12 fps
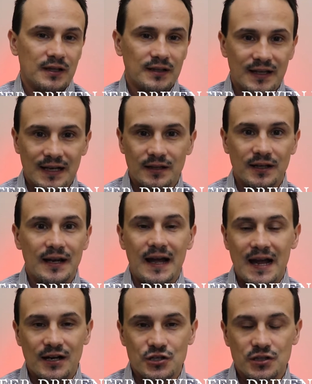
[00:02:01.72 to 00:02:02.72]
like that, like an
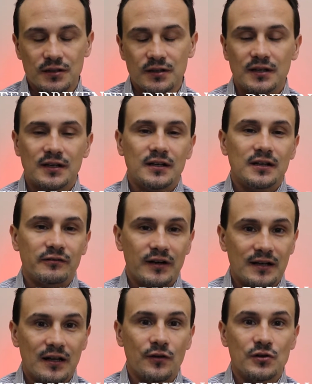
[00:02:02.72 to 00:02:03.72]
action,
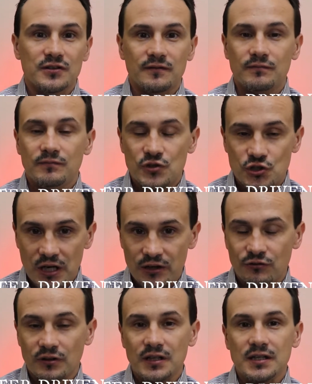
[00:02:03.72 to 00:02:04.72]
right? Now, those are
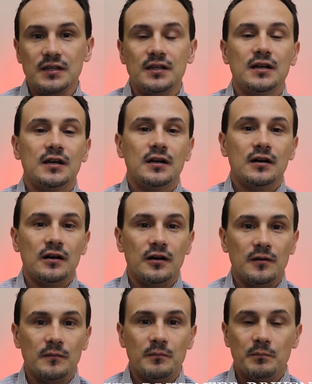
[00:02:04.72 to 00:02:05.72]
generally
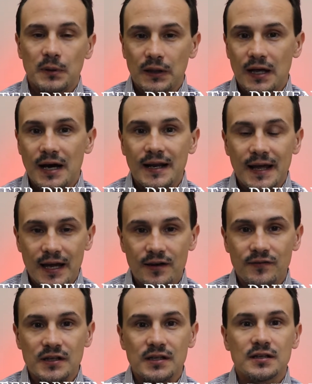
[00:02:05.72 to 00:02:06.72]
plot
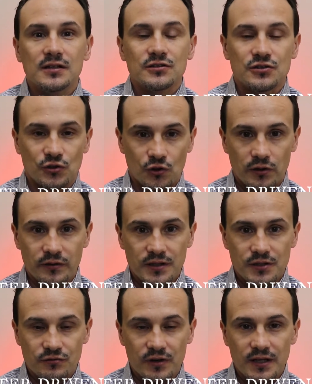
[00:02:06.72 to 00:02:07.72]
heavy
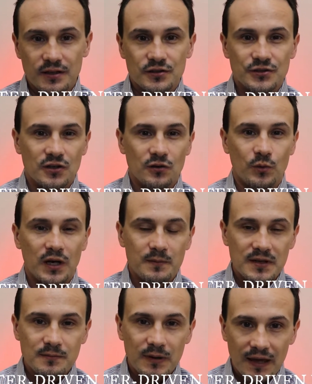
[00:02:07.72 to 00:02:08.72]
stories, right? So what I
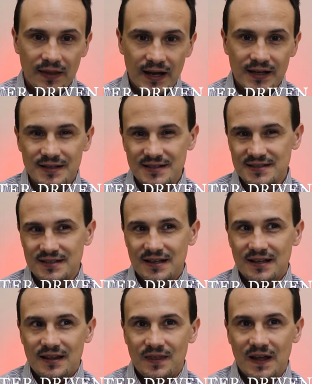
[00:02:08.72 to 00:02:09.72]
mean by that is
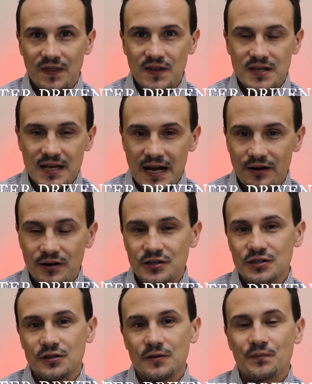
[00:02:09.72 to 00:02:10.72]
that the
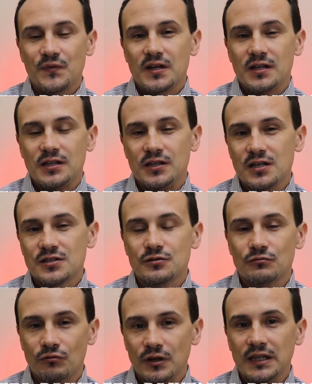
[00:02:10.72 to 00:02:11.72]
character
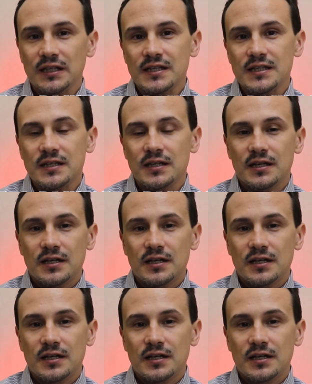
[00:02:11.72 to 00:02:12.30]
doesn't really